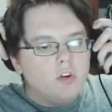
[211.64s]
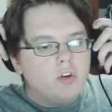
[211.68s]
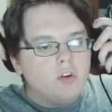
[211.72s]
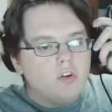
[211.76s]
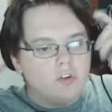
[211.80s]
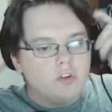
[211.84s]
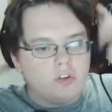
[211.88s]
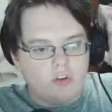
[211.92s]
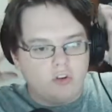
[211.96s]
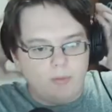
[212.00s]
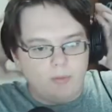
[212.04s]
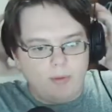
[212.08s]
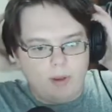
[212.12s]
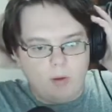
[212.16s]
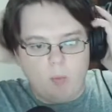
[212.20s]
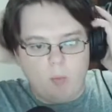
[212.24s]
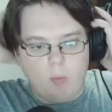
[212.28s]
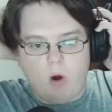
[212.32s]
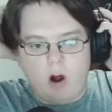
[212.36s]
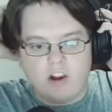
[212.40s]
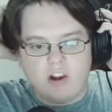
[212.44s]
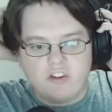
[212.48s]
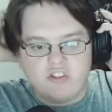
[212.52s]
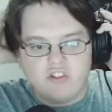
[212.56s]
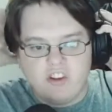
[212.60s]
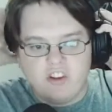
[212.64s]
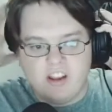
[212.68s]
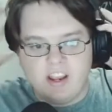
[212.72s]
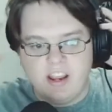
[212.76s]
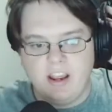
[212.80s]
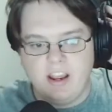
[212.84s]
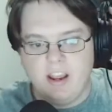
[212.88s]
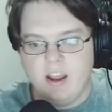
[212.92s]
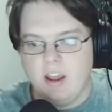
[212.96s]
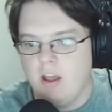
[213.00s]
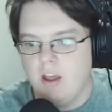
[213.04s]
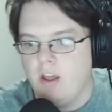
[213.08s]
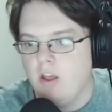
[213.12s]
to be
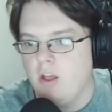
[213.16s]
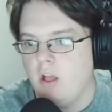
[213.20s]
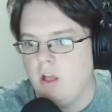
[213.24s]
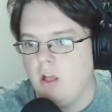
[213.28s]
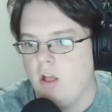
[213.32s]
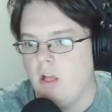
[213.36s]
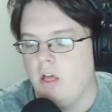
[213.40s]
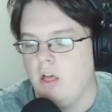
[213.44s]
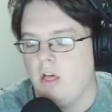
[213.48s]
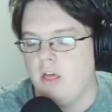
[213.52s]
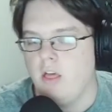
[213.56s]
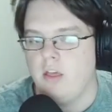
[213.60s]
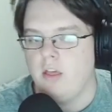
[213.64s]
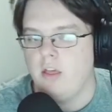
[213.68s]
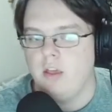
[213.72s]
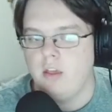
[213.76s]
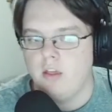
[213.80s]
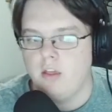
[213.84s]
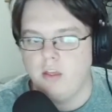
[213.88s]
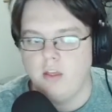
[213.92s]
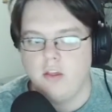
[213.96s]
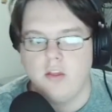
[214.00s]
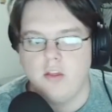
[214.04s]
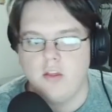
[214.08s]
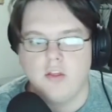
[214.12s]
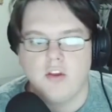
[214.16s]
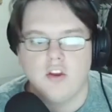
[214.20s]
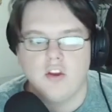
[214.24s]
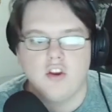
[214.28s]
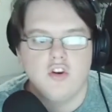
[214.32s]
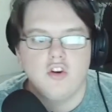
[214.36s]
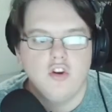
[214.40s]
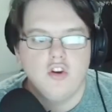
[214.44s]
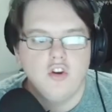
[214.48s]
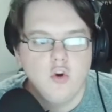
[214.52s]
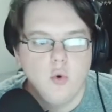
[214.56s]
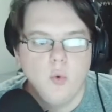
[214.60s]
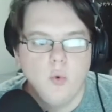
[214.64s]
watching the
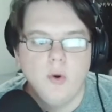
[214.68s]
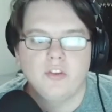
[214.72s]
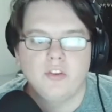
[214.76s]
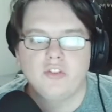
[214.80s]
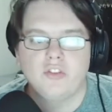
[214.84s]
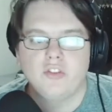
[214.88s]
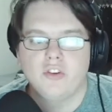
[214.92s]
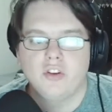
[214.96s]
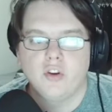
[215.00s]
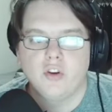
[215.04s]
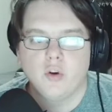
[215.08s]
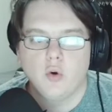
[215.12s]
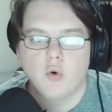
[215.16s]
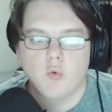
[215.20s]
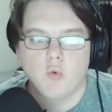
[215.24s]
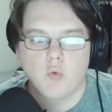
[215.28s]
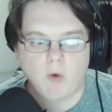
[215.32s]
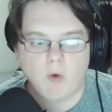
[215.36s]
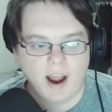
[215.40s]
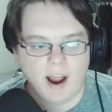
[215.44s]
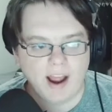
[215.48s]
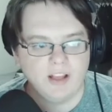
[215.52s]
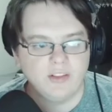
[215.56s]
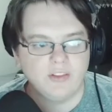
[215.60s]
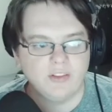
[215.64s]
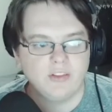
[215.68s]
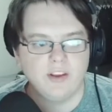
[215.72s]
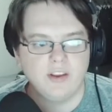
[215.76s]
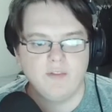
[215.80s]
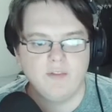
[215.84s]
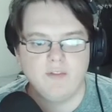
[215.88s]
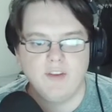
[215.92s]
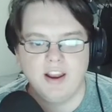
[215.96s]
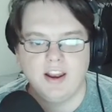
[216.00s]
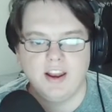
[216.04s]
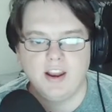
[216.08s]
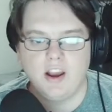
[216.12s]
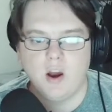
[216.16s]
newest rising
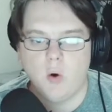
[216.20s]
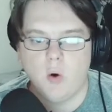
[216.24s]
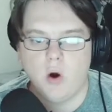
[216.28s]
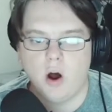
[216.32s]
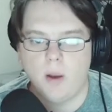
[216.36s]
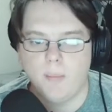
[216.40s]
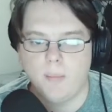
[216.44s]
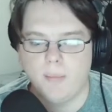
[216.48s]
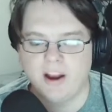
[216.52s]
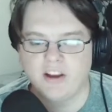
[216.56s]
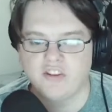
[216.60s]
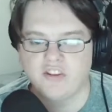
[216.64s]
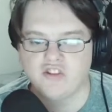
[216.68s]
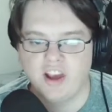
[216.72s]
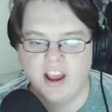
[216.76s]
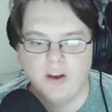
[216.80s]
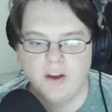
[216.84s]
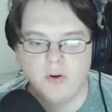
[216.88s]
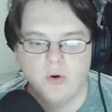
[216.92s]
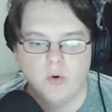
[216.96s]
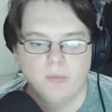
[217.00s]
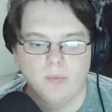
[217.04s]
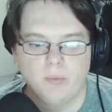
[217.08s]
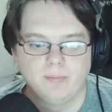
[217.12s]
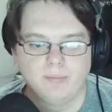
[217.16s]
video on my channel,